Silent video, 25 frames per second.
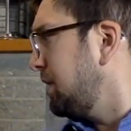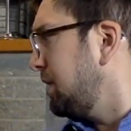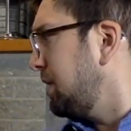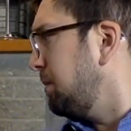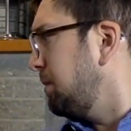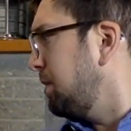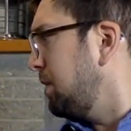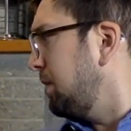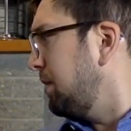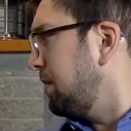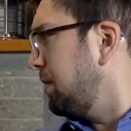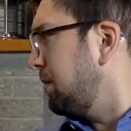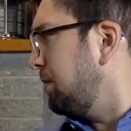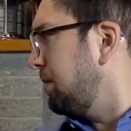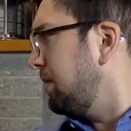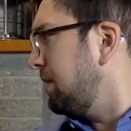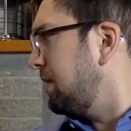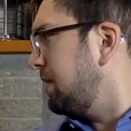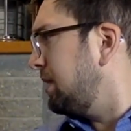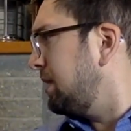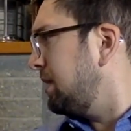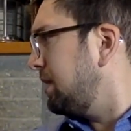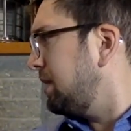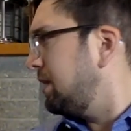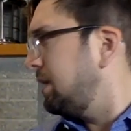keep going
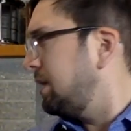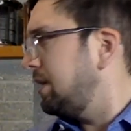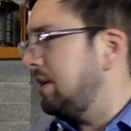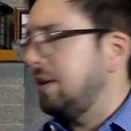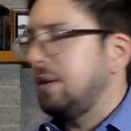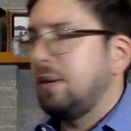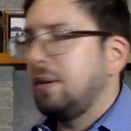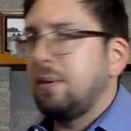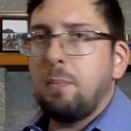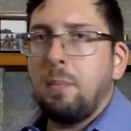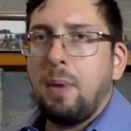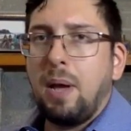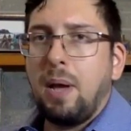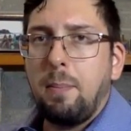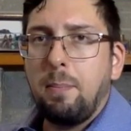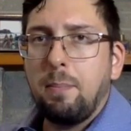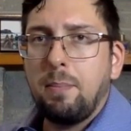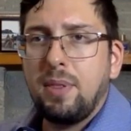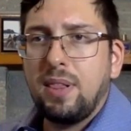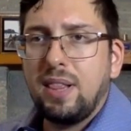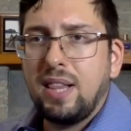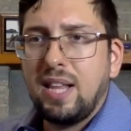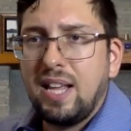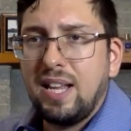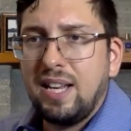with my
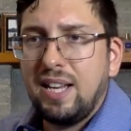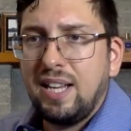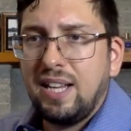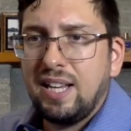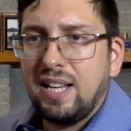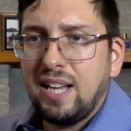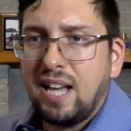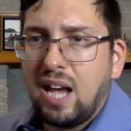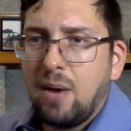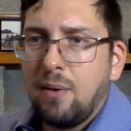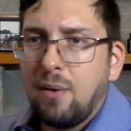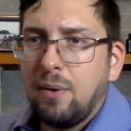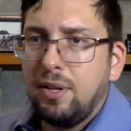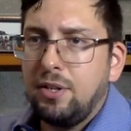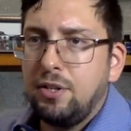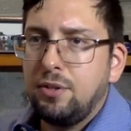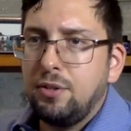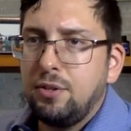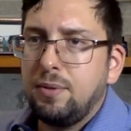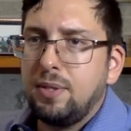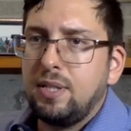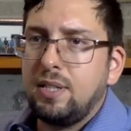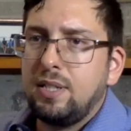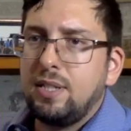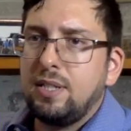planning, how I
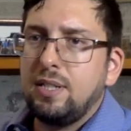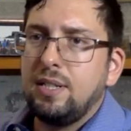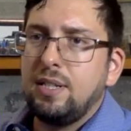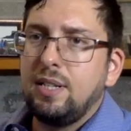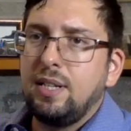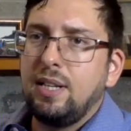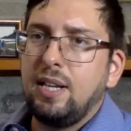do it.